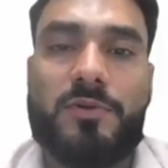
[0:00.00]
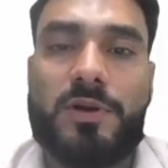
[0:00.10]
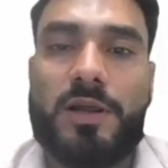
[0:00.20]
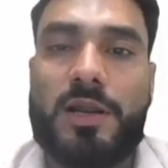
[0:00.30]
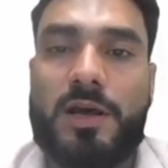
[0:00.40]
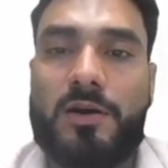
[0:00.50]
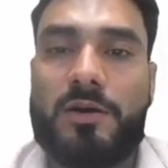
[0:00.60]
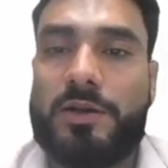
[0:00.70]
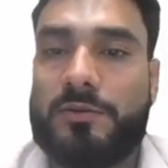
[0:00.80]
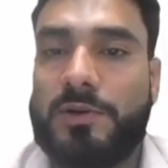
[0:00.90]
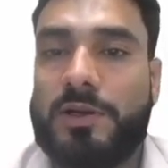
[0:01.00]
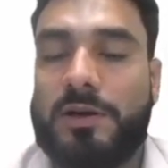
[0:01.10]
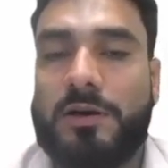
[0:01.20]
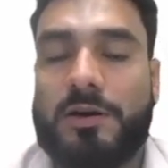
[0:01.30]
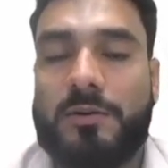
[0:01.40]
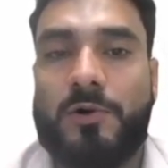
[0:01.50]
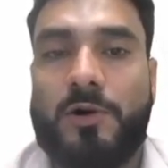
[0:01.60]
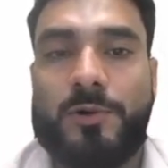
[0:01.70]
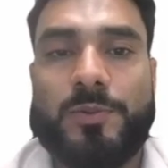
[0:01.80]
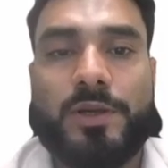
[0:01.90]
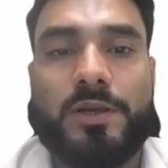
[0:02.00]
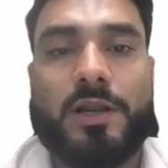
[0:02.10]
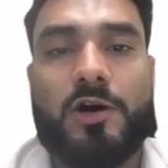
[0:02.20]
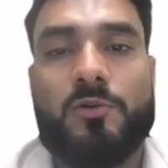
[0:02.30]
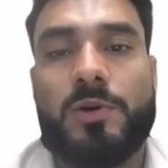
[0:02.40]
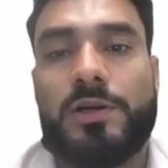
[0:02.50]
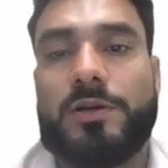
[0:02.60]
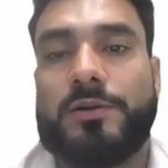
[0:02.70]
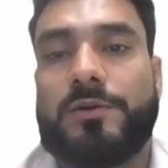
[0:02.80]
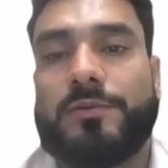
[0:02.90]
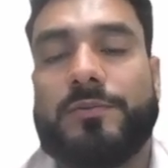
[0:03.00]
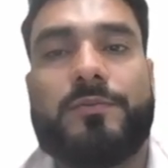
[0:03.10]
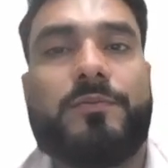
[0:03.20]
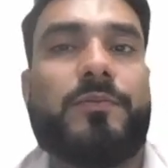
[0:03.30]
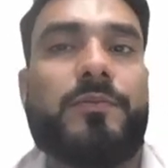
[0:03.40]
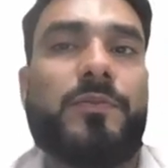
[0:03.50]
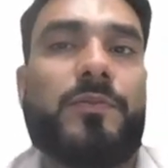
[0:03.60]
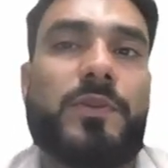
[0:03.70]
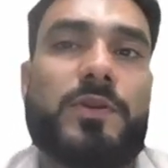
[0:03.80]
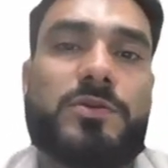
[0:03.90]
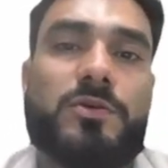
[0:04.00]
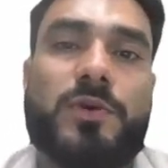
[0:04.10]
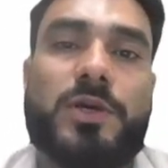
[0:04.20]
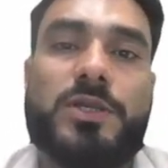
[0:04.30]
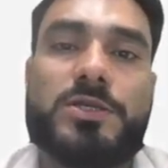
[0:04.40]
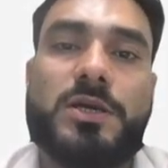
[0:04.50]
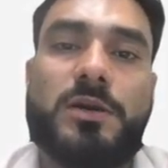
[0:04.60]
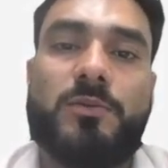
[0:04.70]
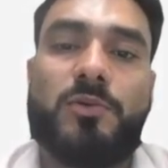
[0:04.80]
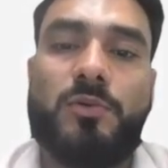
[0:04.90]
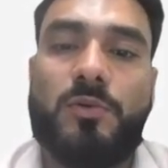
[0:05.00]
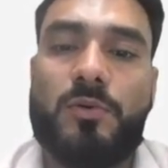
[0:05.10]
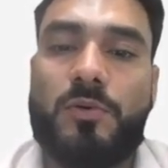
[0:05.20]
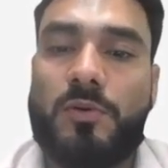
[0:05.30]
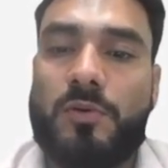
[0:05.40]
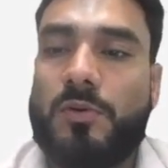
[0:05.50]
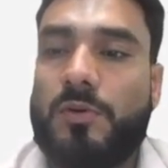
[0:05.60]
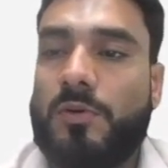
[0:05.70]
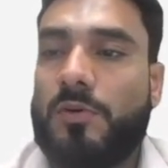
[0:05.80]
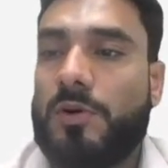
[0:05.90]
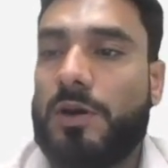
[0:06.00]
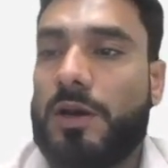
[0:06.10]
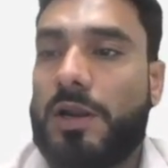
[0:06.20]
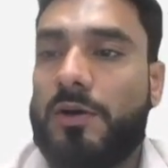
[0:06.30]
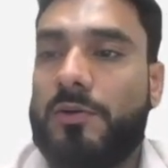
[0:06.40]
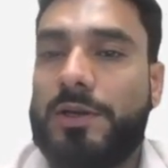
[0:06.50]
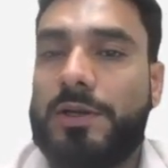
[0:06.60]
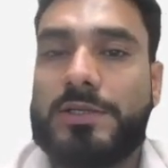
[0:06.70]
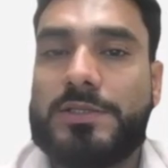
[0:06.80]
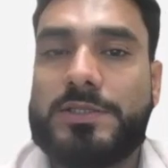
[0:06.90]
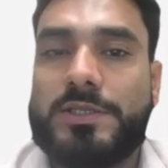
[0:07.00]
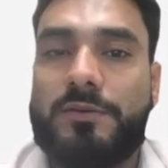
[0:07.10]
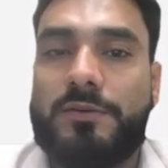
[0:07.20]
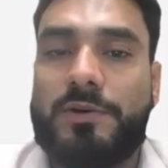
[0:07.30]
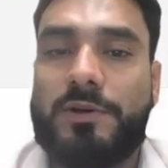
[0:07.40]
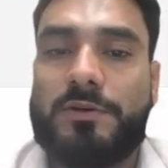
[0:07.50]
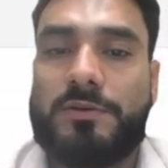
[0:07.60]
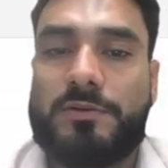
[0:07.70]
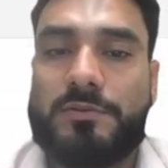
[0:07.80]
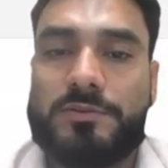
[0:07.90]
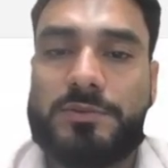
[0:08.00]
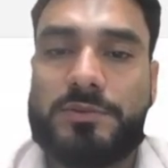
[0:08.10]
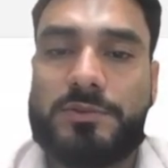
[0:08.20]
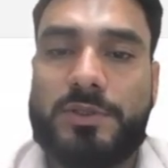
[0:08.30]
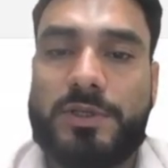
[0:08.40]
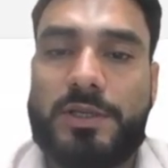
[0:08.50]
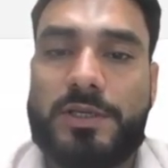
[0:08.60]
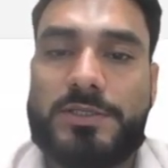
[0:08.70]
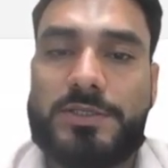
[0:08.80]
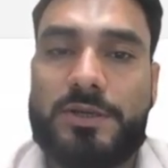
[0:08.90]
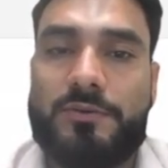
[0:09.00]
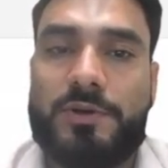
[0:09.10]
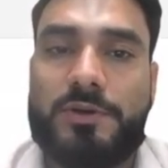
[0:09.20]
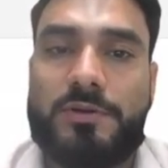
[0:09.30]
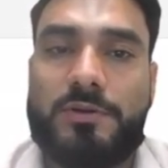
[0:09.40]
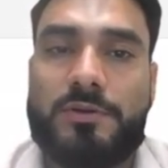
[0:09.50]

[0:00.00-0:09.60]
for allow. It will pop up a allow button. So we just have to allow it and save it. So here, yes, save it.